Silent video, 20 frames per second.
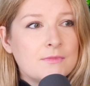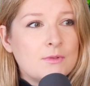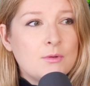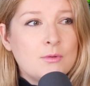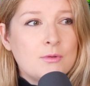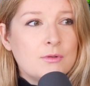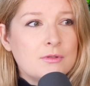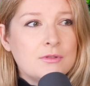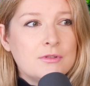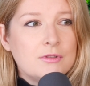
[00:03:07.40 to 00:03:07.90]

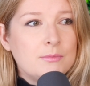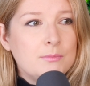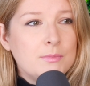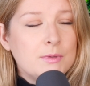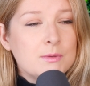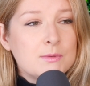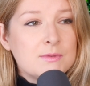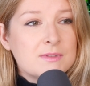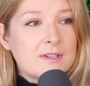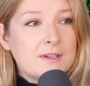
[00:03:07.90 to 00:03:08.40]
or
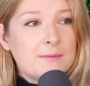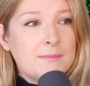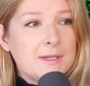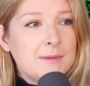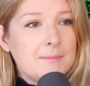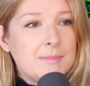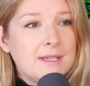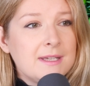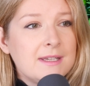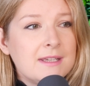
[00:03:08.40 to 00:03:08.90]
computer
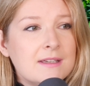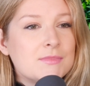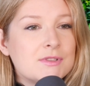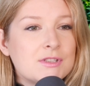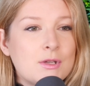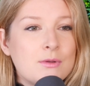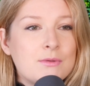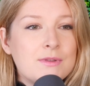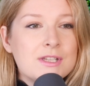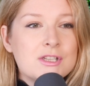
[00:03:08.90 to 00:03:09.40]
maybe.
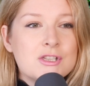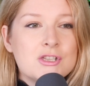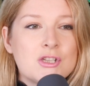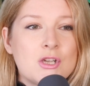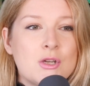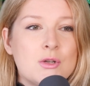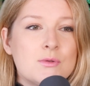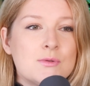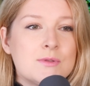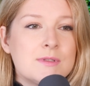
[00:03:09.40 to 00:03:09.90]
So this
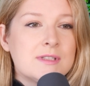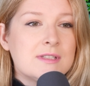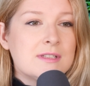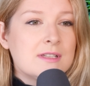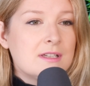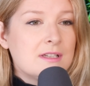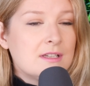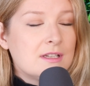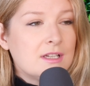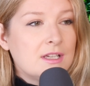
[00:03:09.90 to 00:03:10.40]
shows
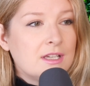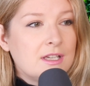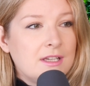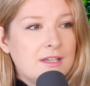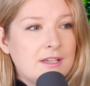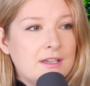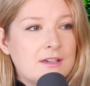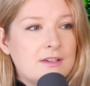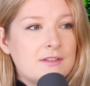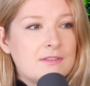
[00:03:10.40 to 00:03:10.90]

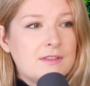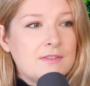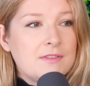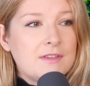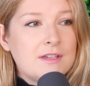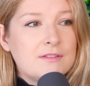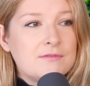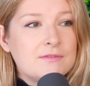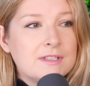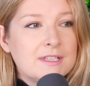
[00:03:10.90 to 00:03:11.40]
here that
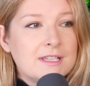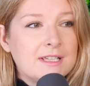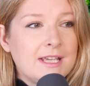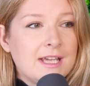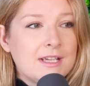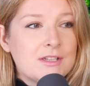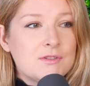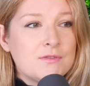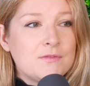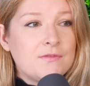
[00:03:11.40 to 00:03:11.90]
the oven can
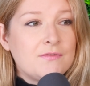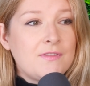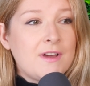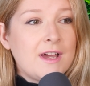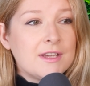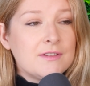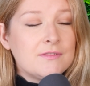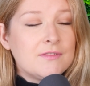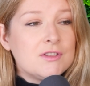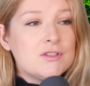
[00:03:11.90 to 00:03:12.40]
get to
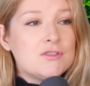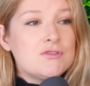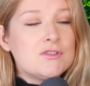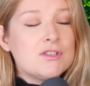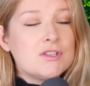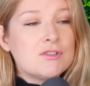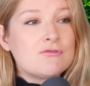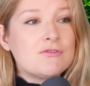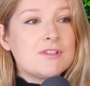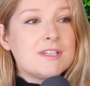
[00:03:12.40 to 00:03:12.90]
500
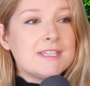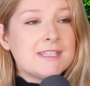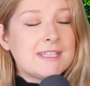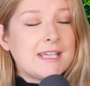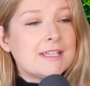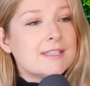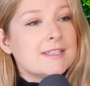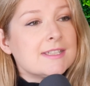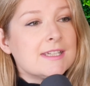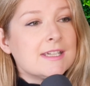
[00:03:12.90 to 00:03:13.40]
degrees
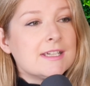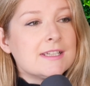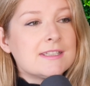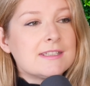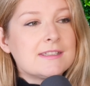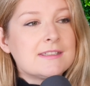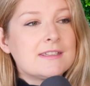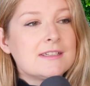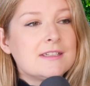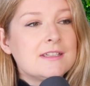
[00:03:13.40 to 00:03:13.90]

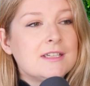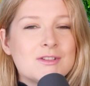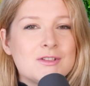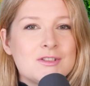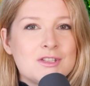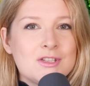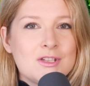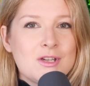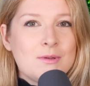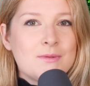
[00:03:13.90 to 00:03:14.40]
Celsius.
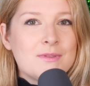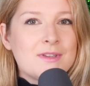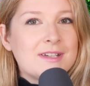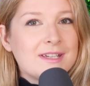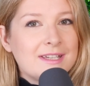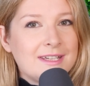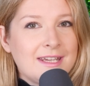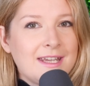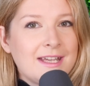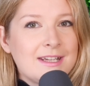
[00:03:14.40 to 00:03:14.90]
Good to know that
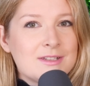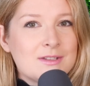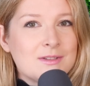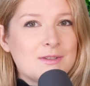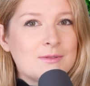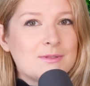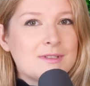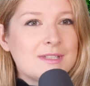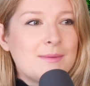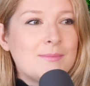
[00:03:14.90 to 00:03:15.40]
it can get to
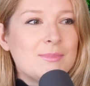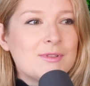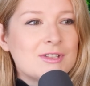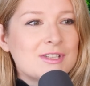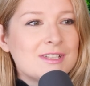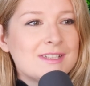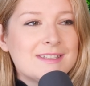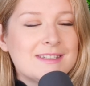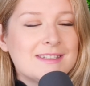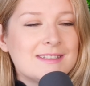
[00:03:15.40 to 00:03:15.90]
those
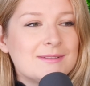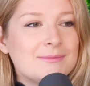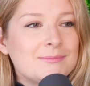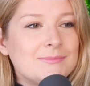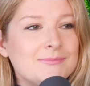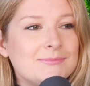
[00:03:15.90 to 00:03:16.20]
temperatures.